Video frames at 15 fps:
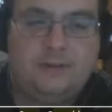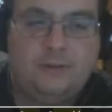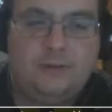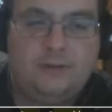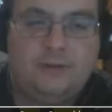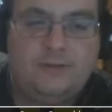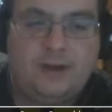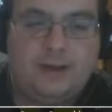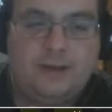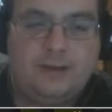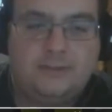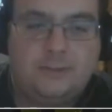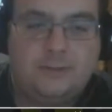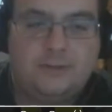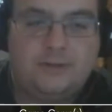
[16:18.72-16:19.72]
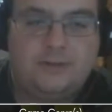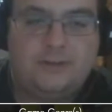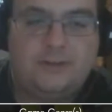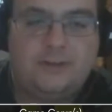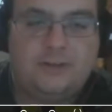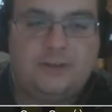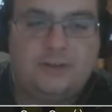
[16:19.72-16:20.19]
It's usually fine, this
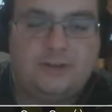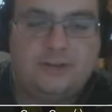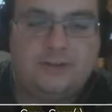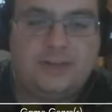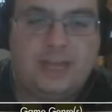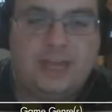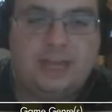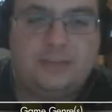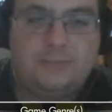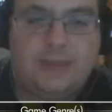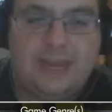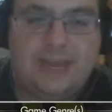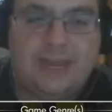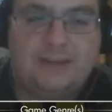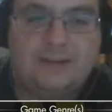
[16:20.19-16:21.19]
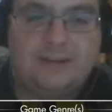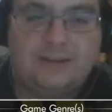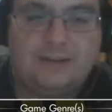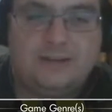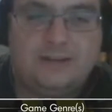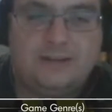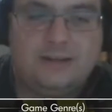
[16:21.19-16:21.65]
boss is not that
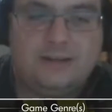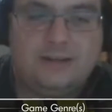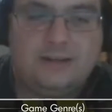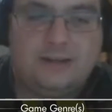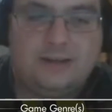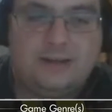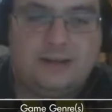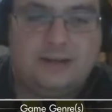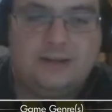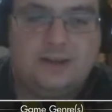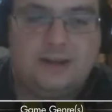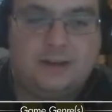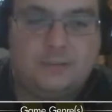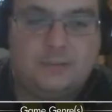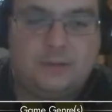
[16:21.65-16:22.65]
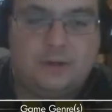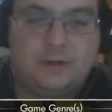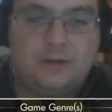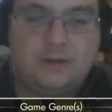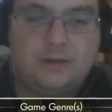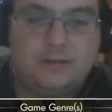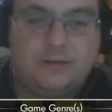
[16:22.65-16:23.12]
bad. It's like
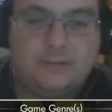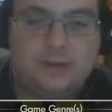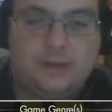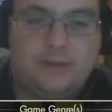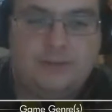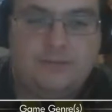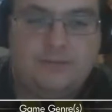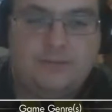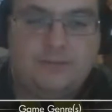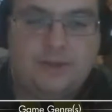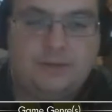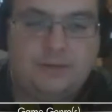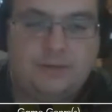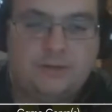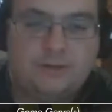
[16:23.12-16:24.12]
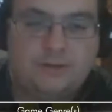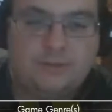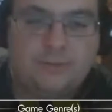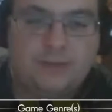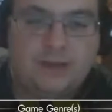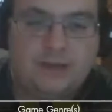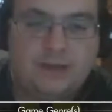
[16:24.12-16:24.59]
1 in maybe 15
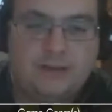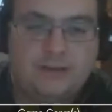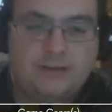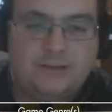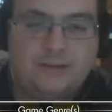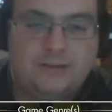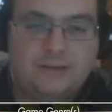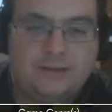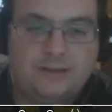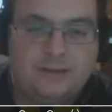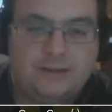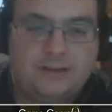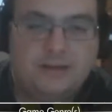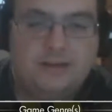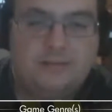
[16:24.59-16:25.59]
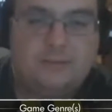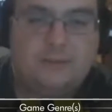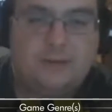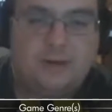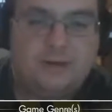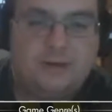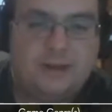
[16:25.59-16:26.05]
runs or something.
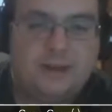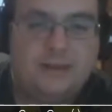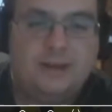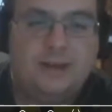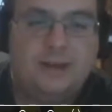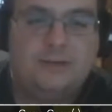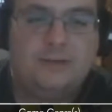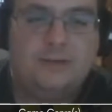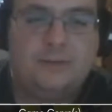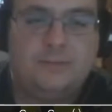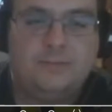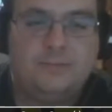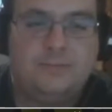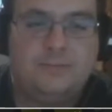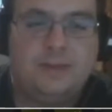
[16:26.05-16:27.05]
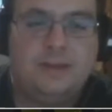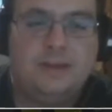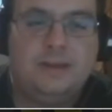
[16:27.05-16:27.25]
1 in 10, I don't know.